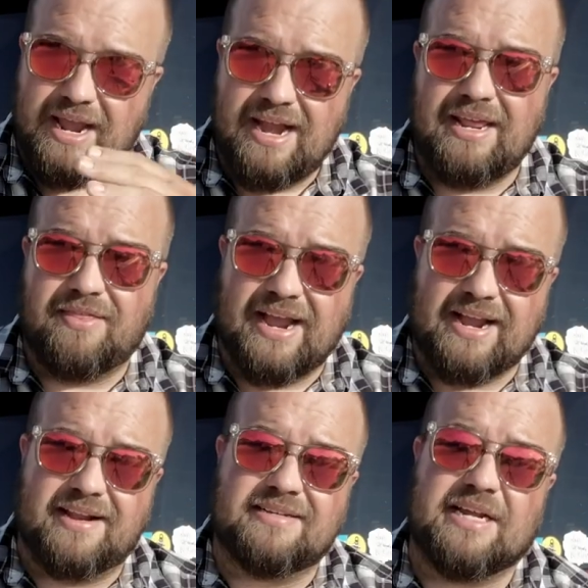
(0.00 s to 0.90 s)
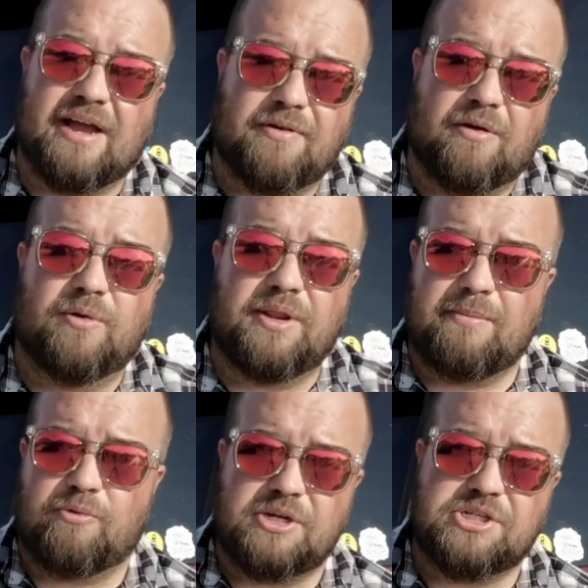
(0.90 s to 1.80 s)
Any of that kind of stuff. I really
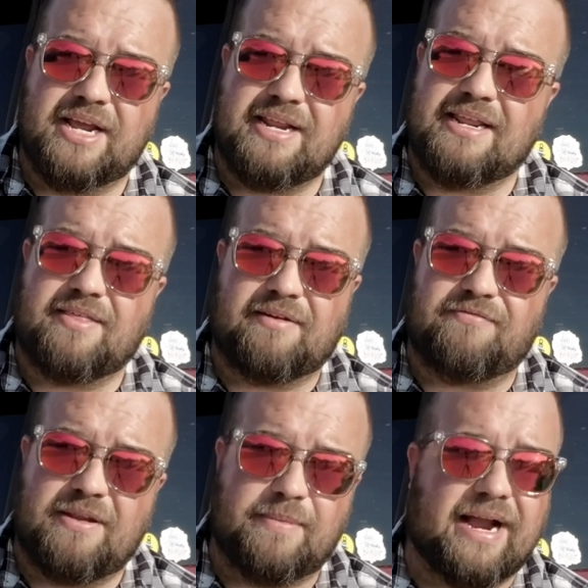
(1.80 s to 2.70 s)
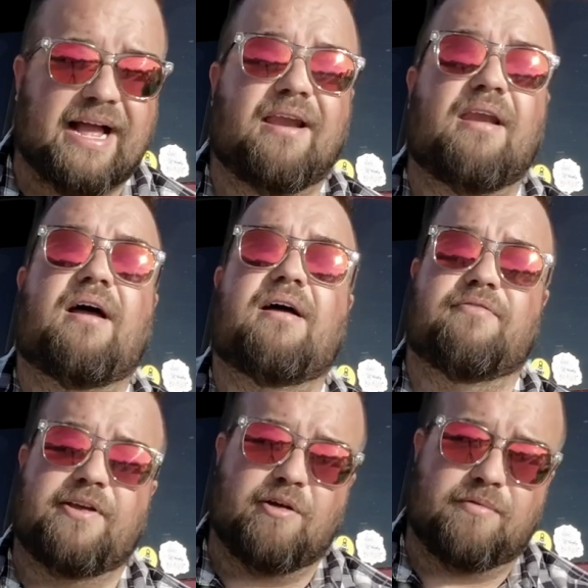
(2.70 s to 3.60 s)
appreciate any of that feedback. I
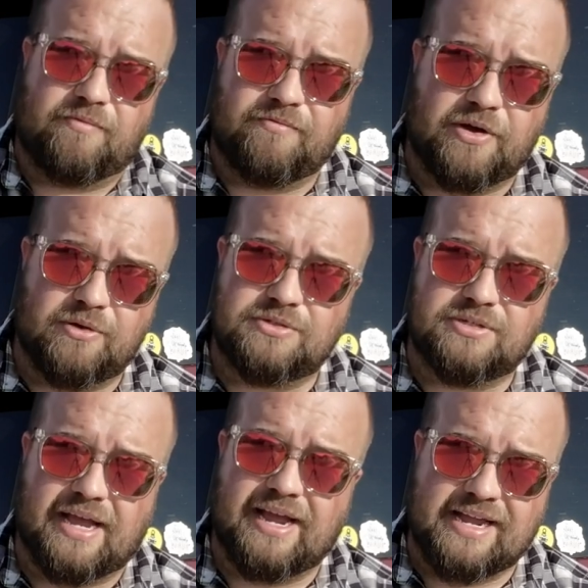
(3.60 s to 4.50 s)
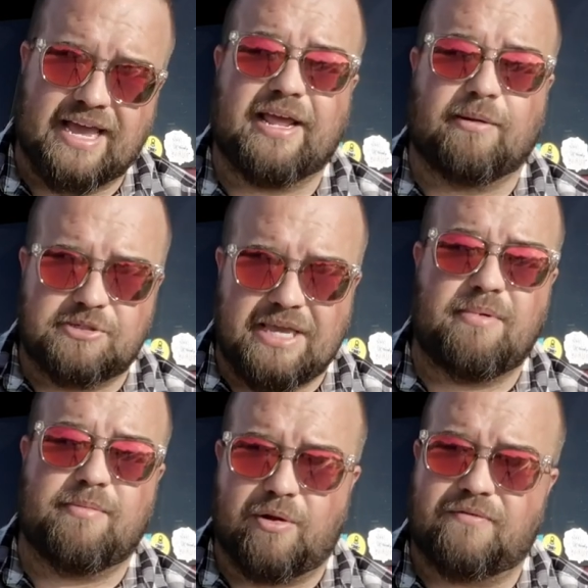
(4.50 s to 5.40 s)
love hearing from folks. It kind of helps keep
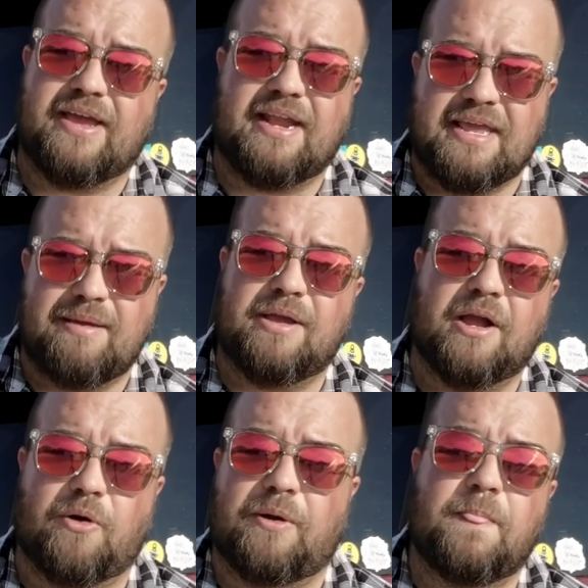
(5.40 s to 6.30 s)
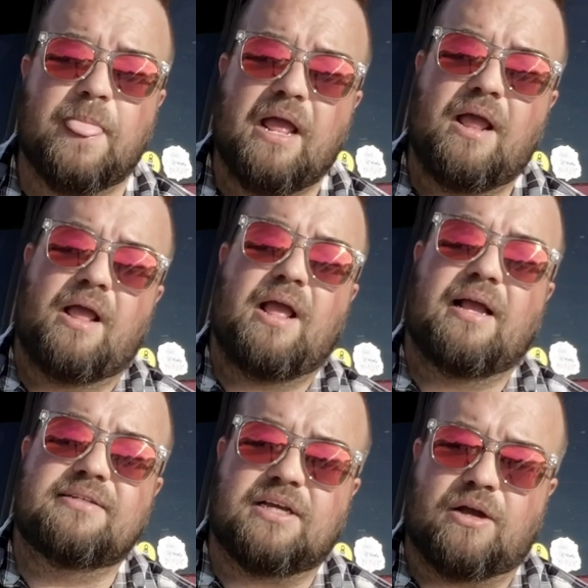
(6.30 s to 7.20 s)
me motivated, keep me going.
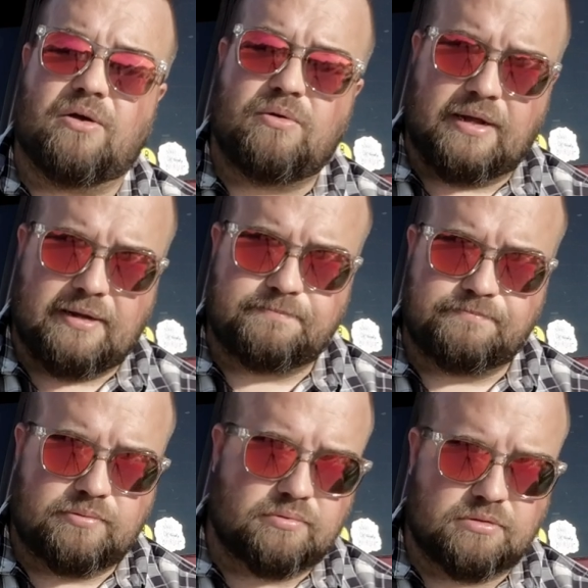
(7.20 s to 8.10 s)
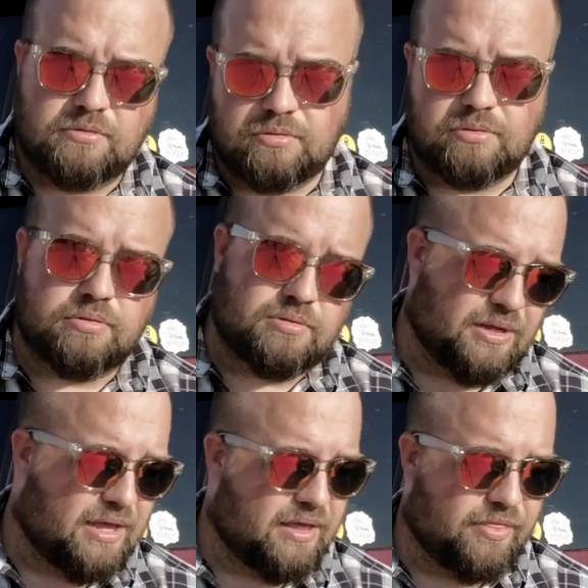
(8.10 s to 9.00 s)
So
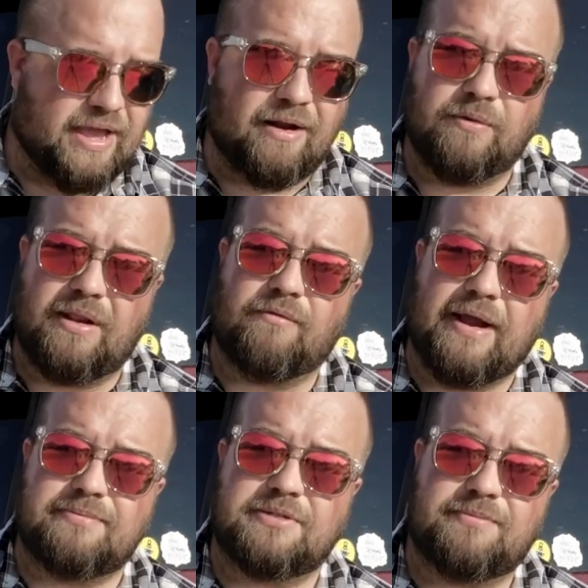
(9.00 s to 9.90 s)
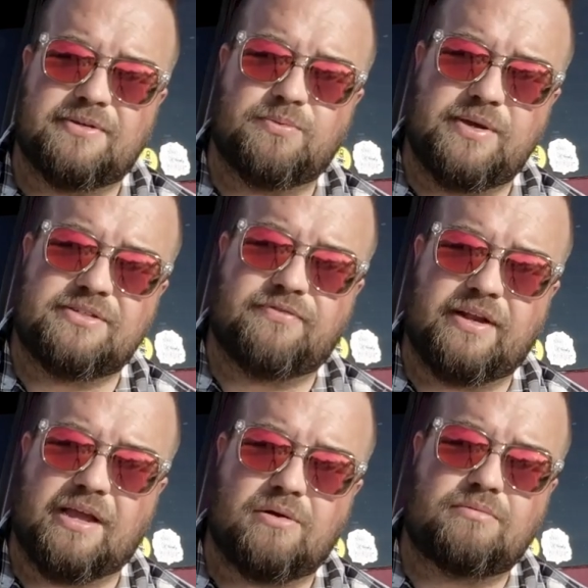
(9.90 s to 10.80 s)
that really wraps up this week's
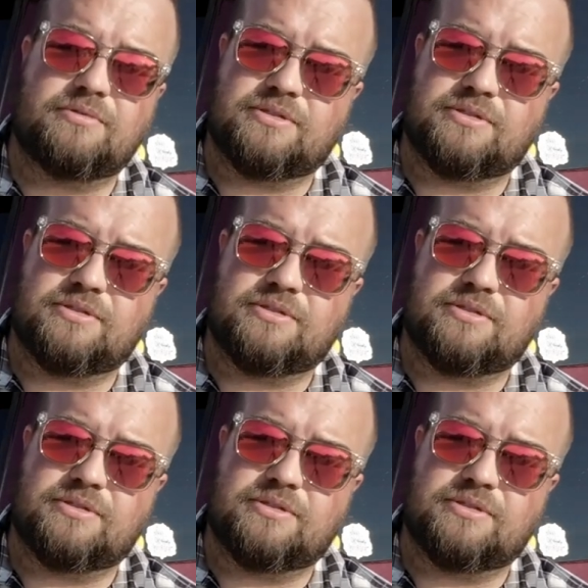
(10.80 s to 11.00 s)
video.